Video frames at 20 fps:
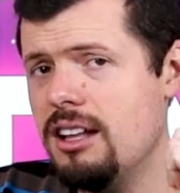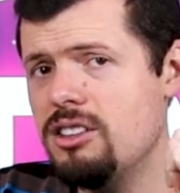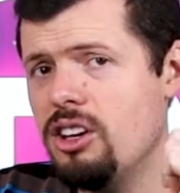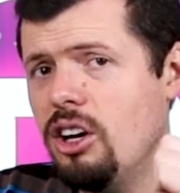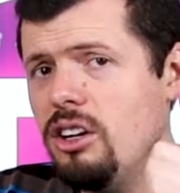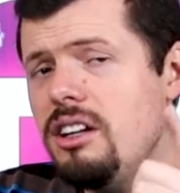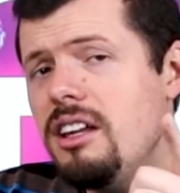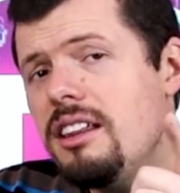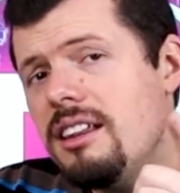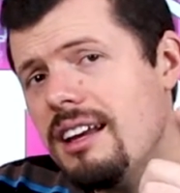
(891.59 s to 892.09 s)
The
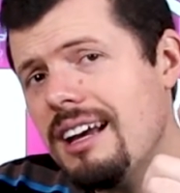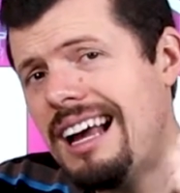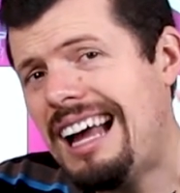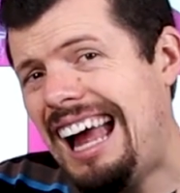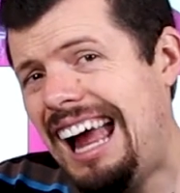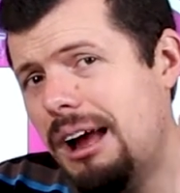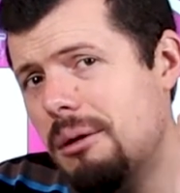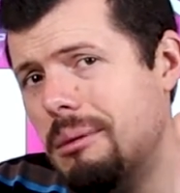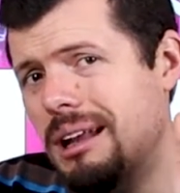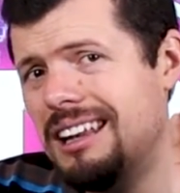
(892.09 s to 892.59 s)
only thing I
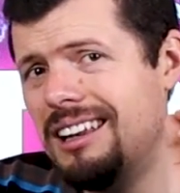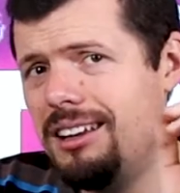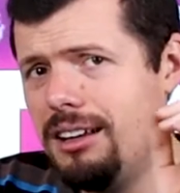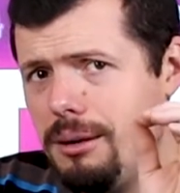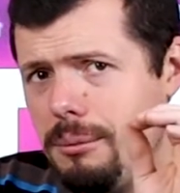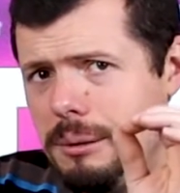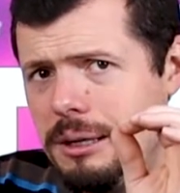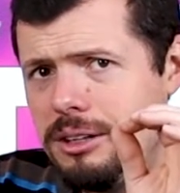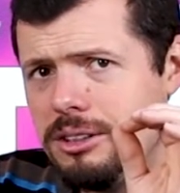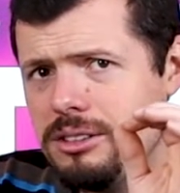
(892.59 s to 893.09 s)
am a
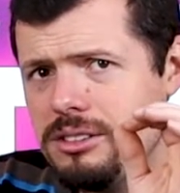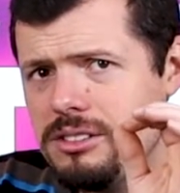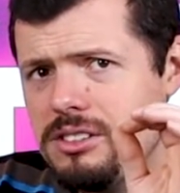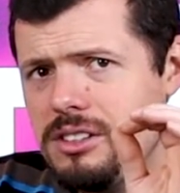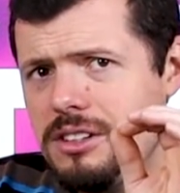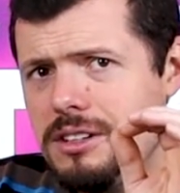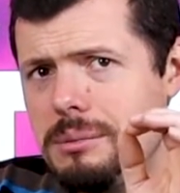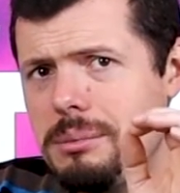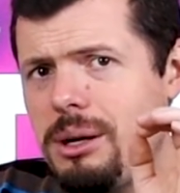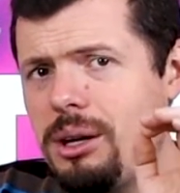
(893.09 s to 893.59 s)
little bit
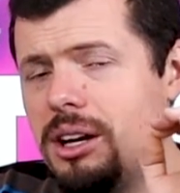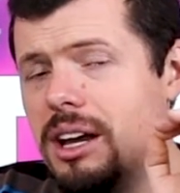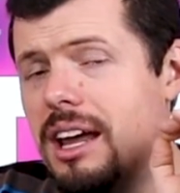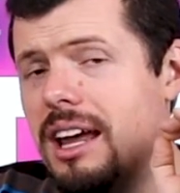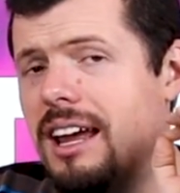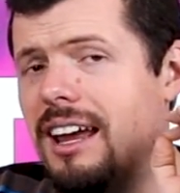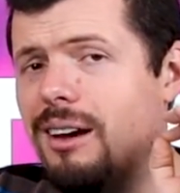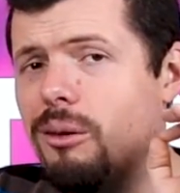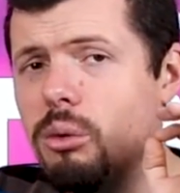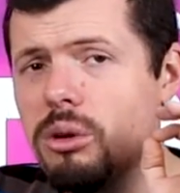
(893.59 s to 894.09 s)
concerned about
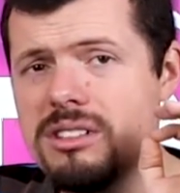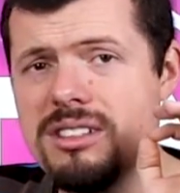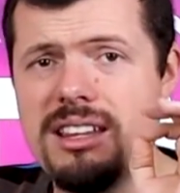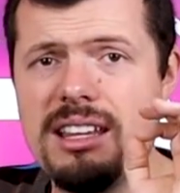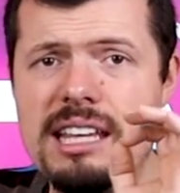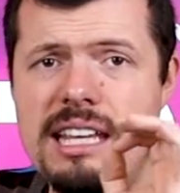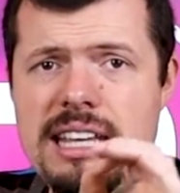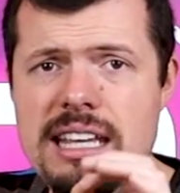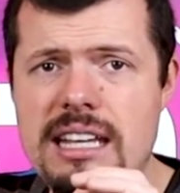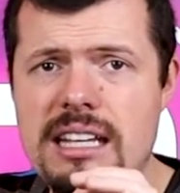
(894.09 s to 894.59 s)
was the
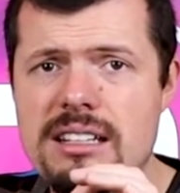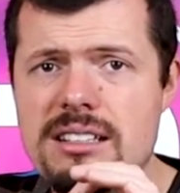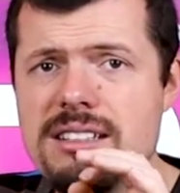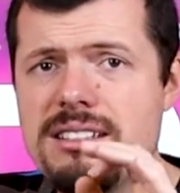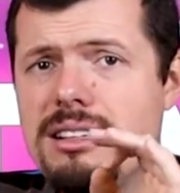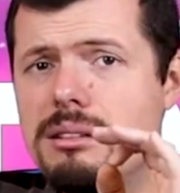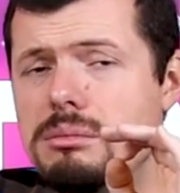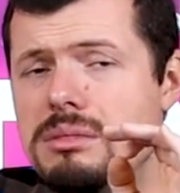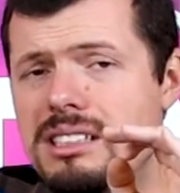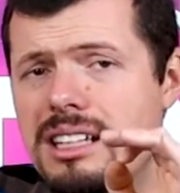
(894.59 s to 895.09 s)
heat.
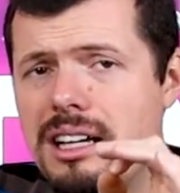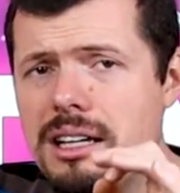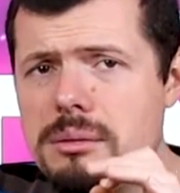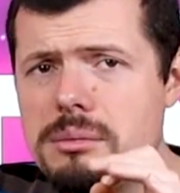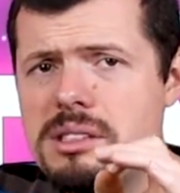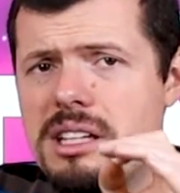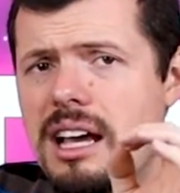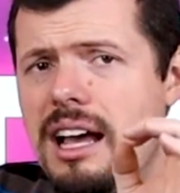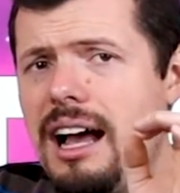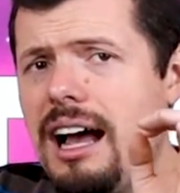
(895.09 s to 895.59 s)

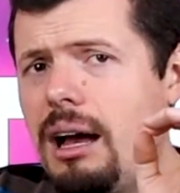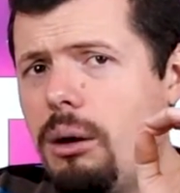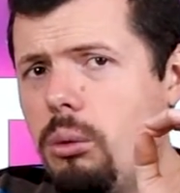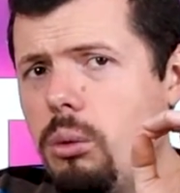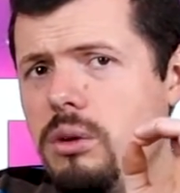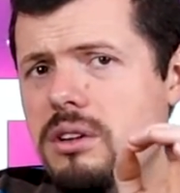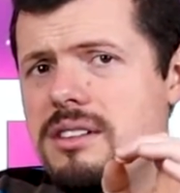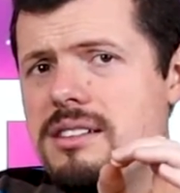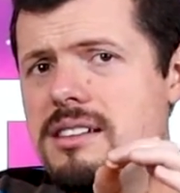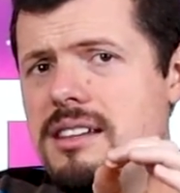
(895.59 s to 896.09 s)
Sometimes I
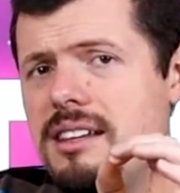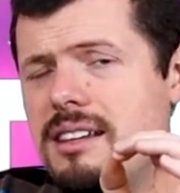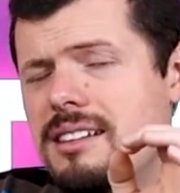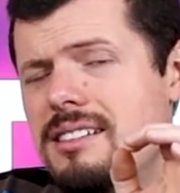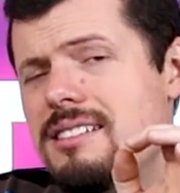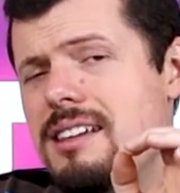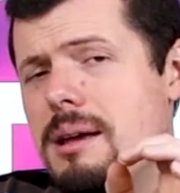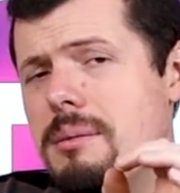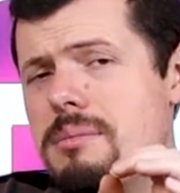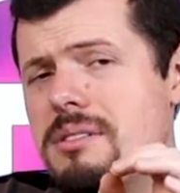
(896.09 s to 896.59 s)
would see
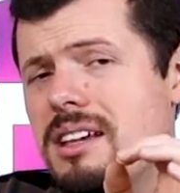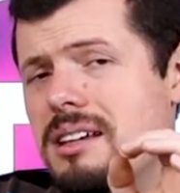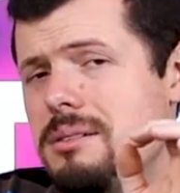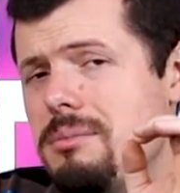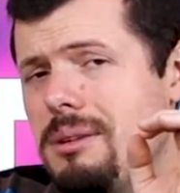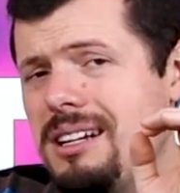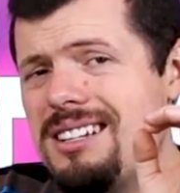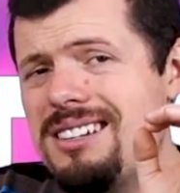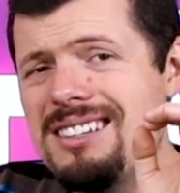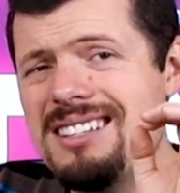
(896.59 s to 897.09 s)
temps as
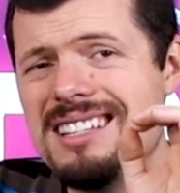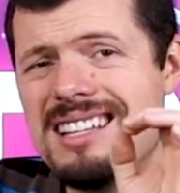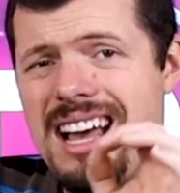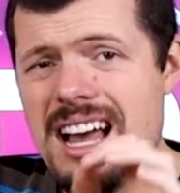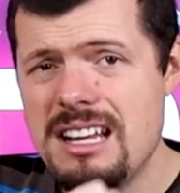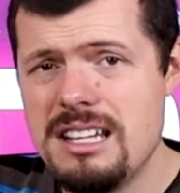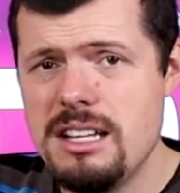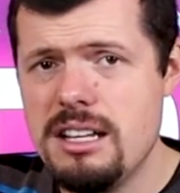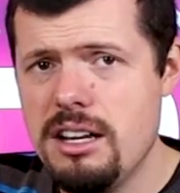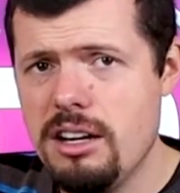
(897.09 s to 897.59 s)
much as
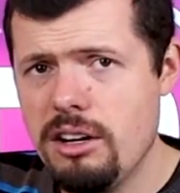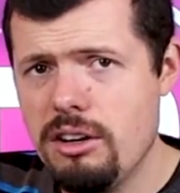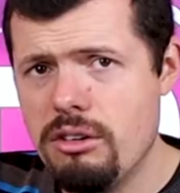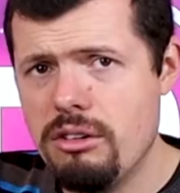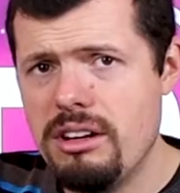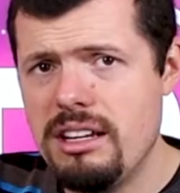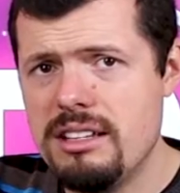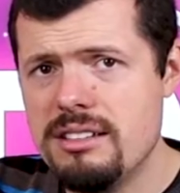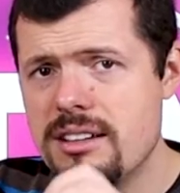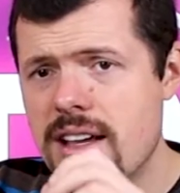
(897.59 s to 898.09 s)
90
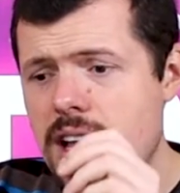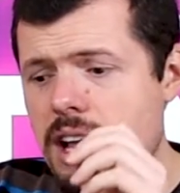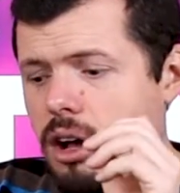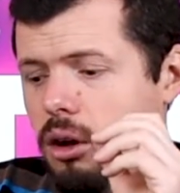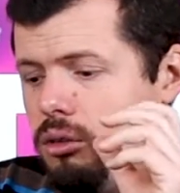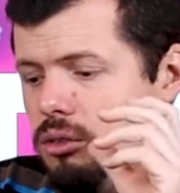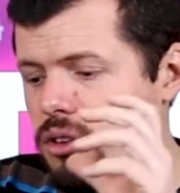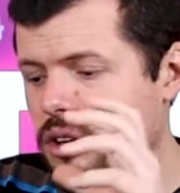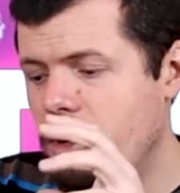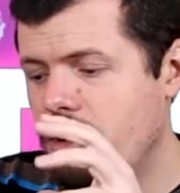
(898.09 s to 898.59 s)
degrees,
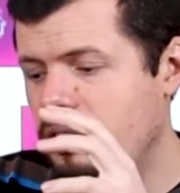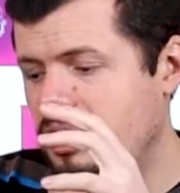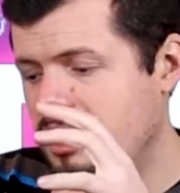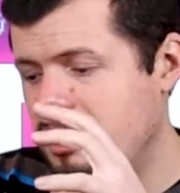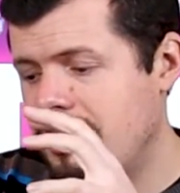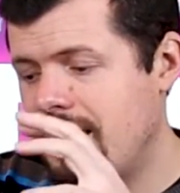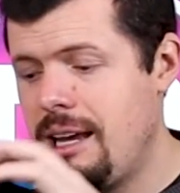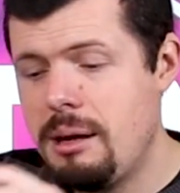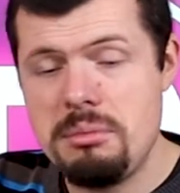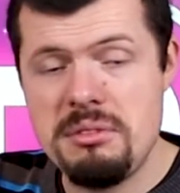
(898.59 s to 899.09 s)
although
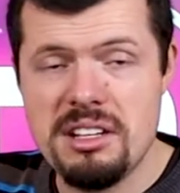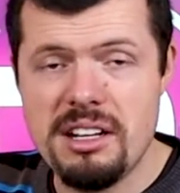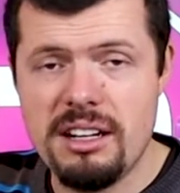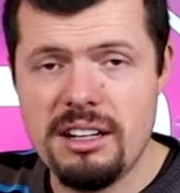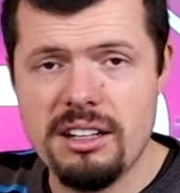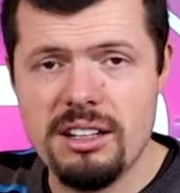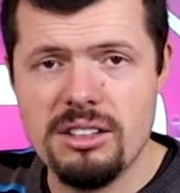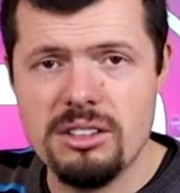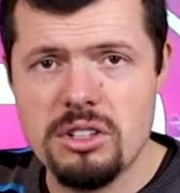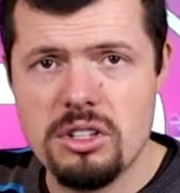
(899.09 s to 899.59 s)
it kept it
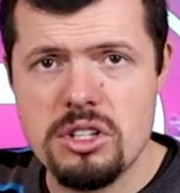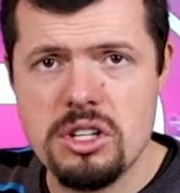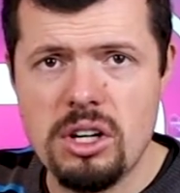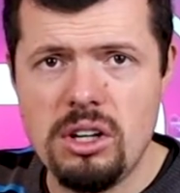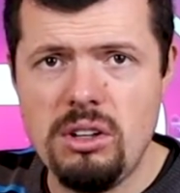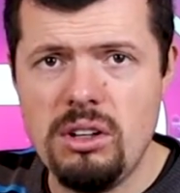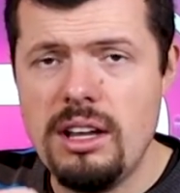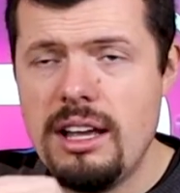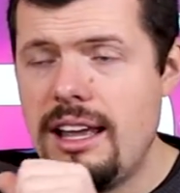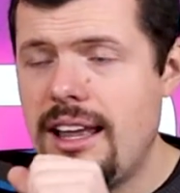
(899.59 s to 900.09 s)
under
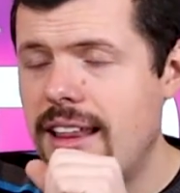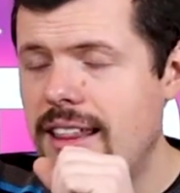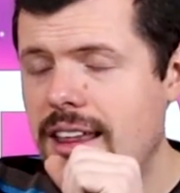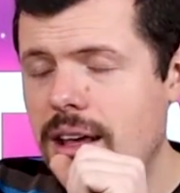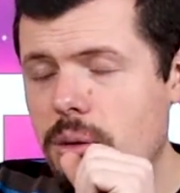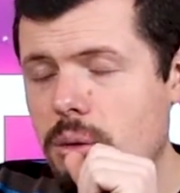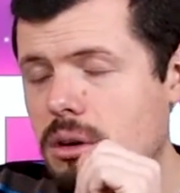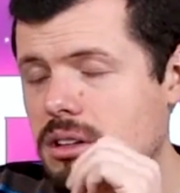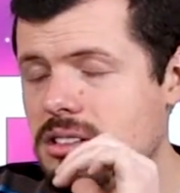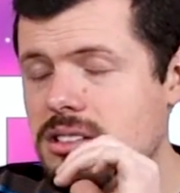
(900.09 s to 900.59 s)
control.
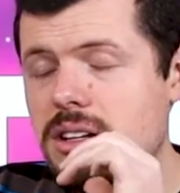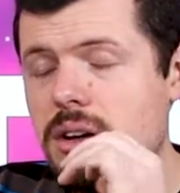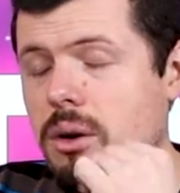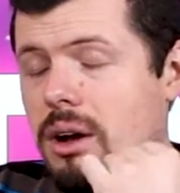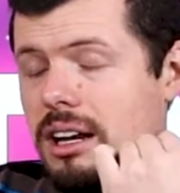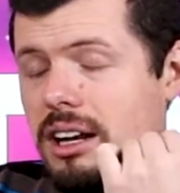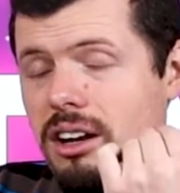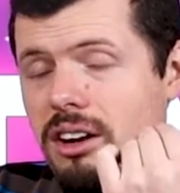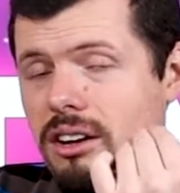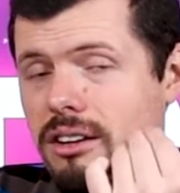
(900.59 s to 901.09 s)
There was
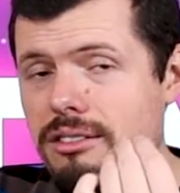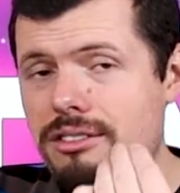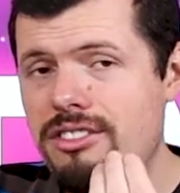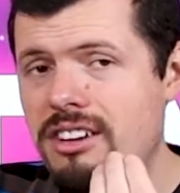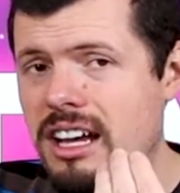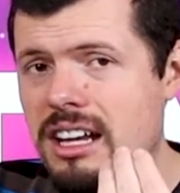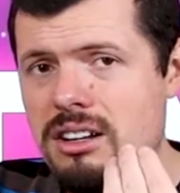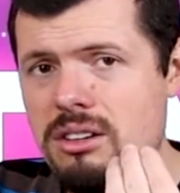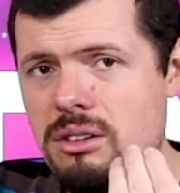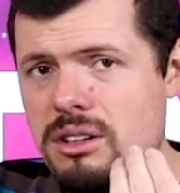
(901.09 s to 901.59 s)
quite a lot of
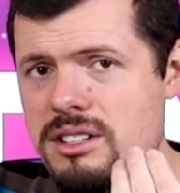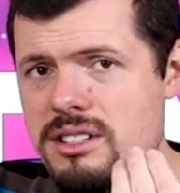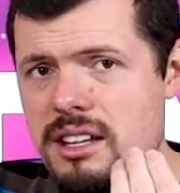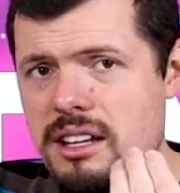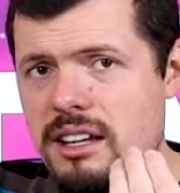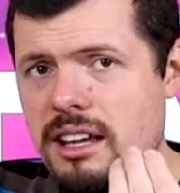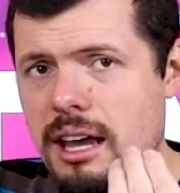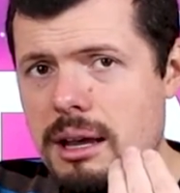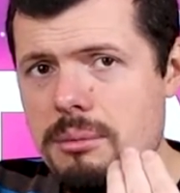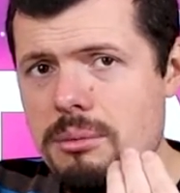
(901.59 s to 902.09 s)
fan noise
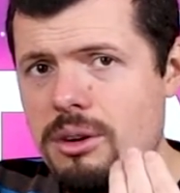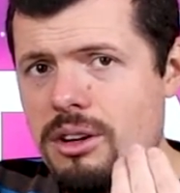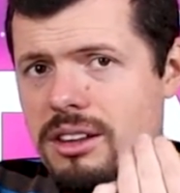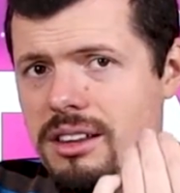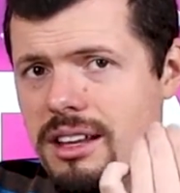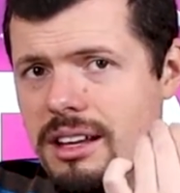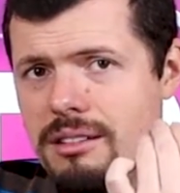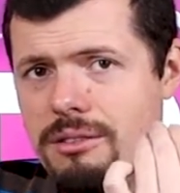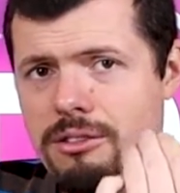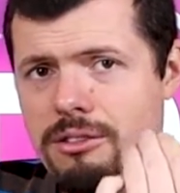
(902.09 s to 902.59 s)
that came with that